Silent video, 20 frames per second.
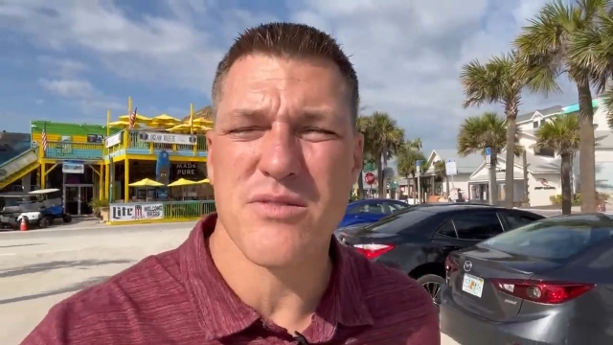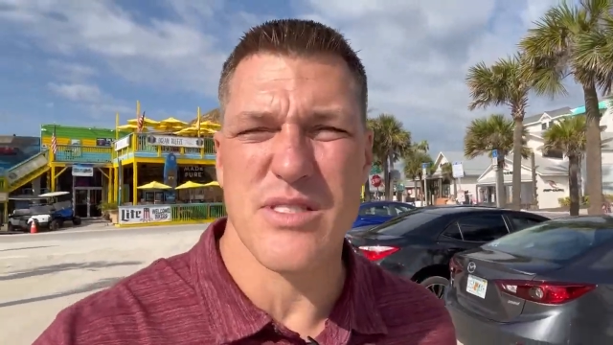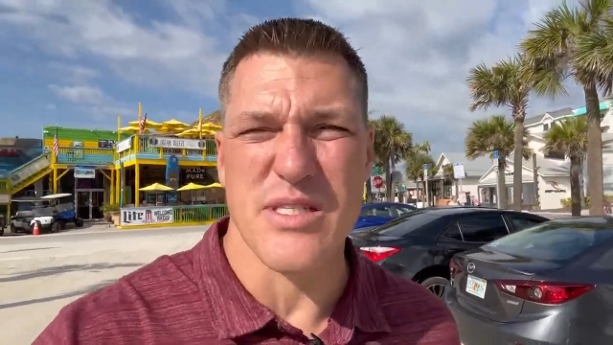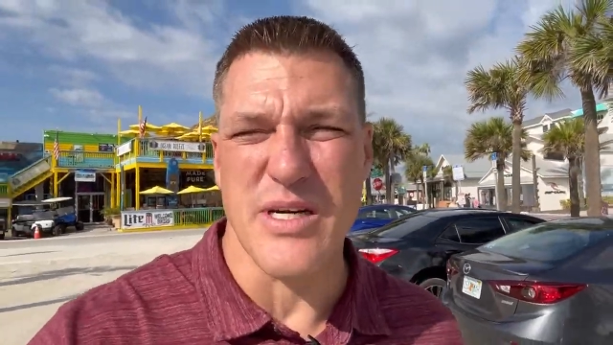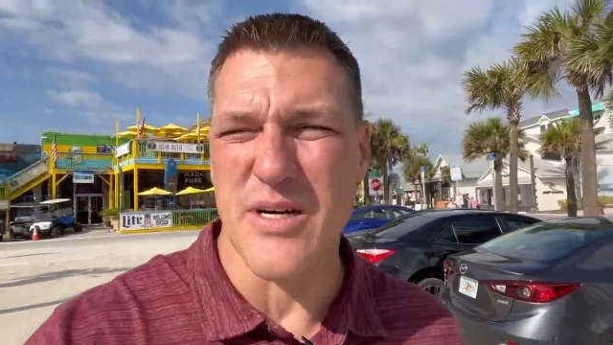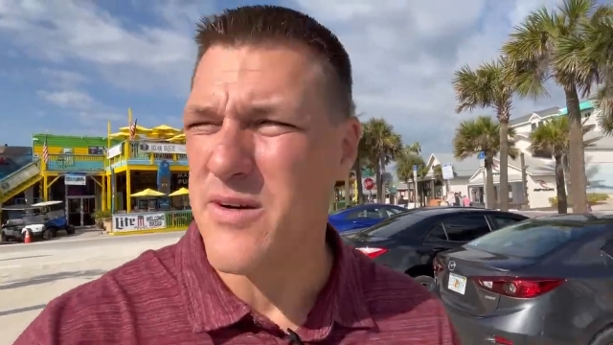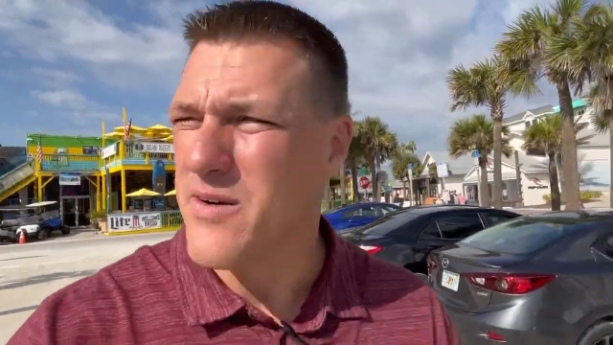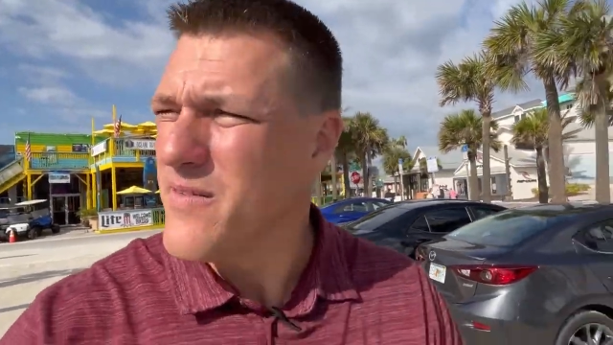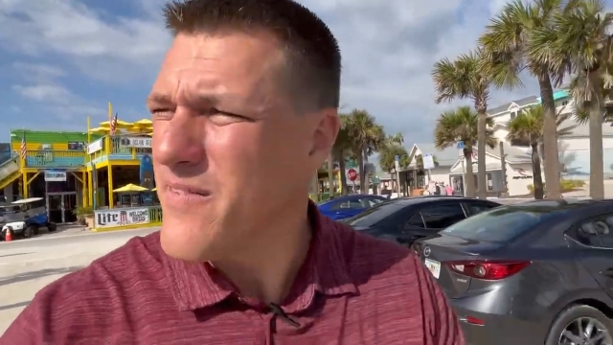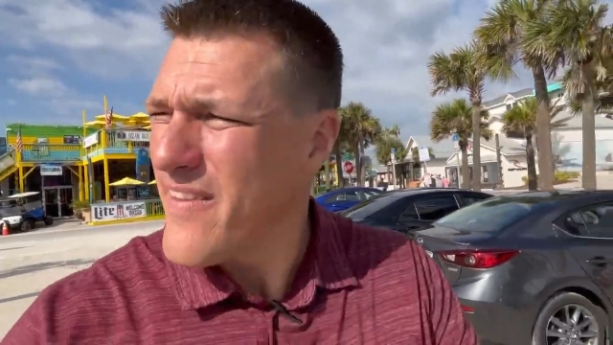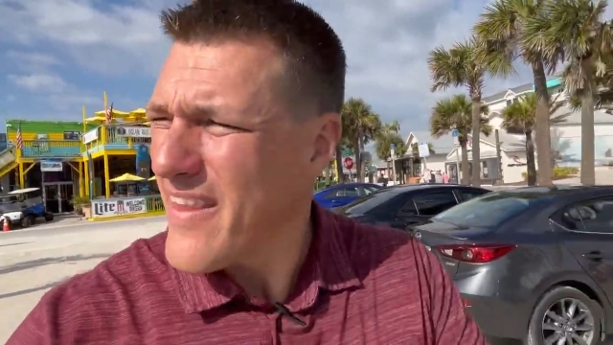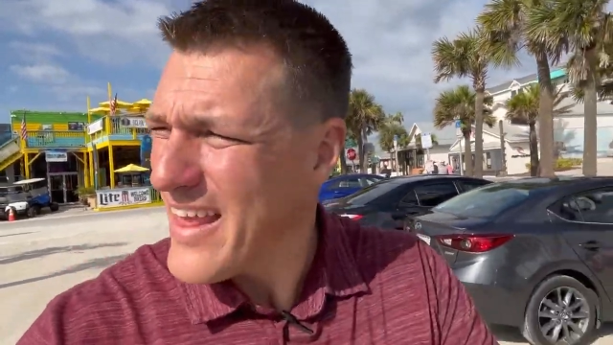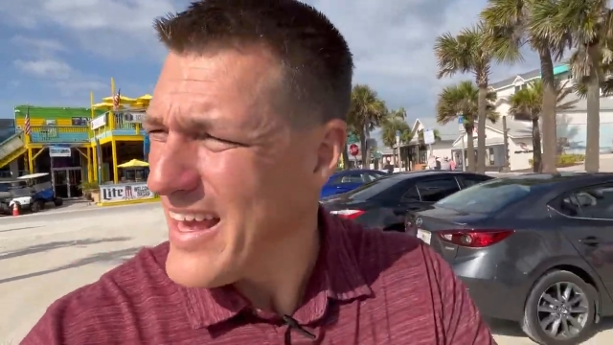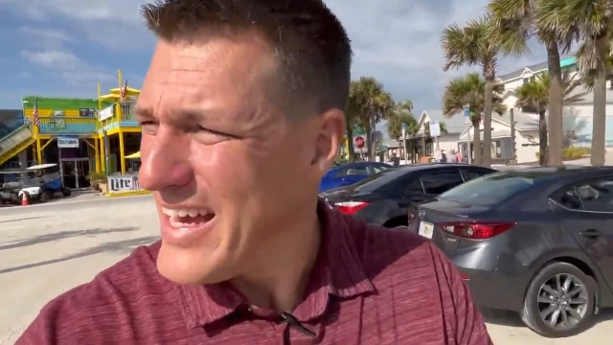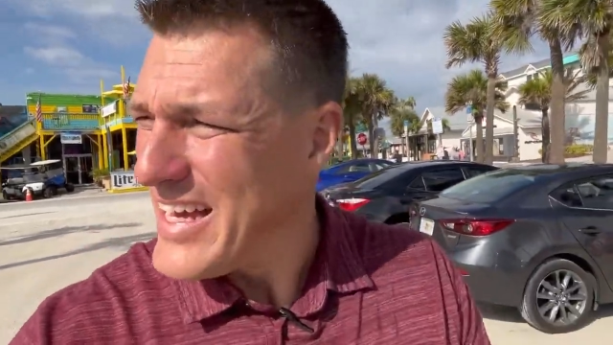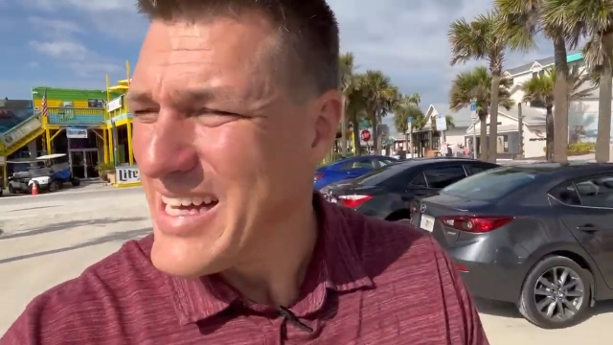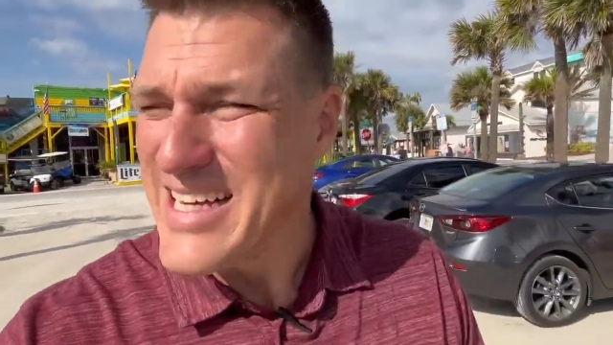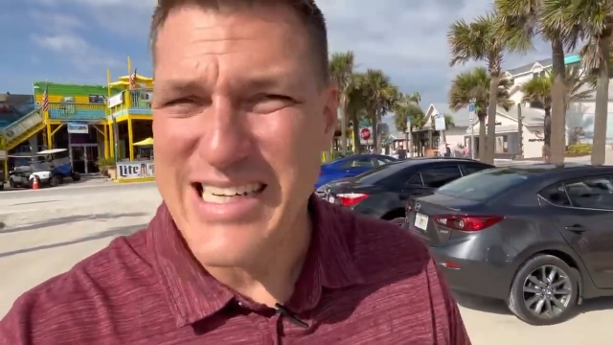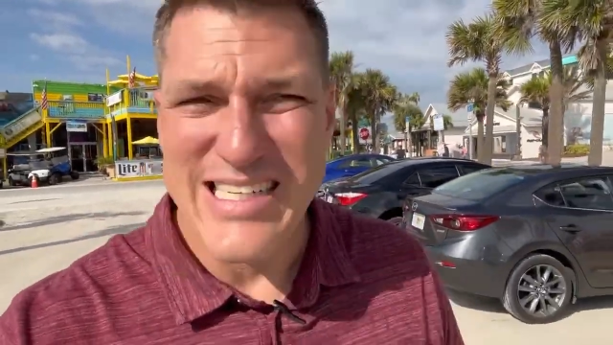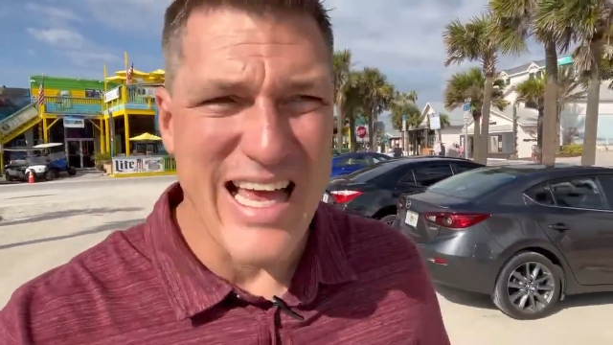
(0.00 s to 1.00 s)
So
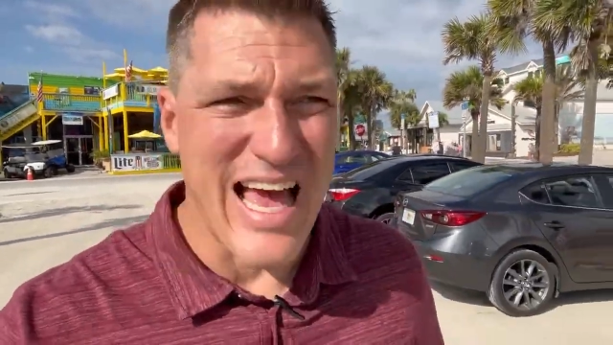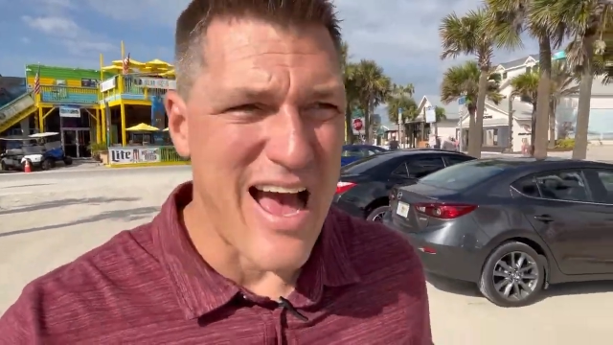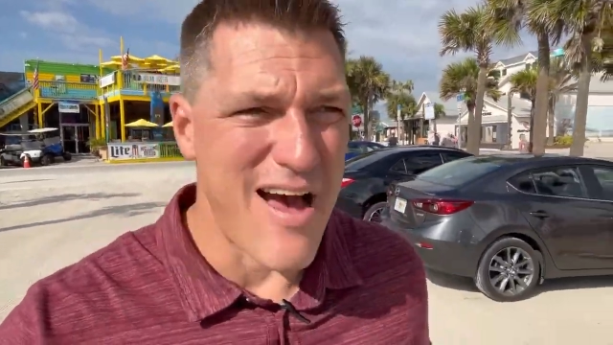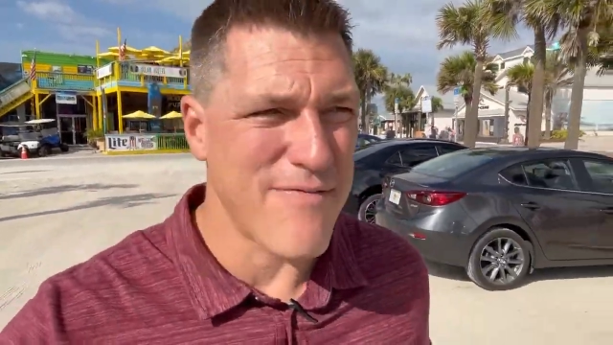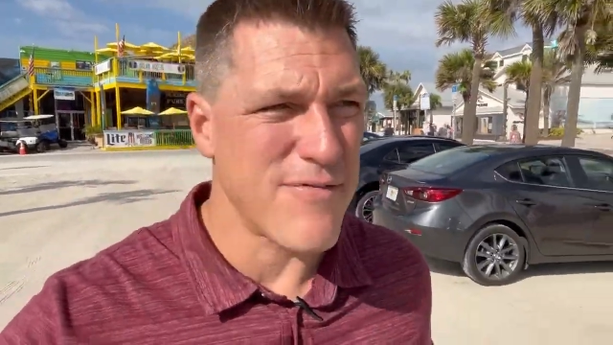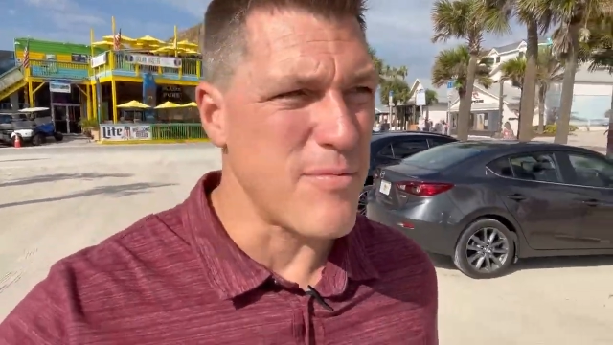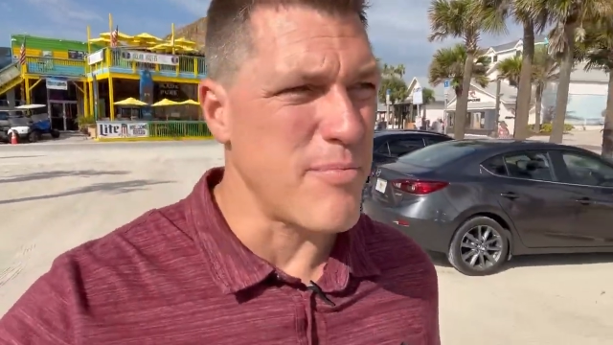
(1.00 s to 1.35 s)
half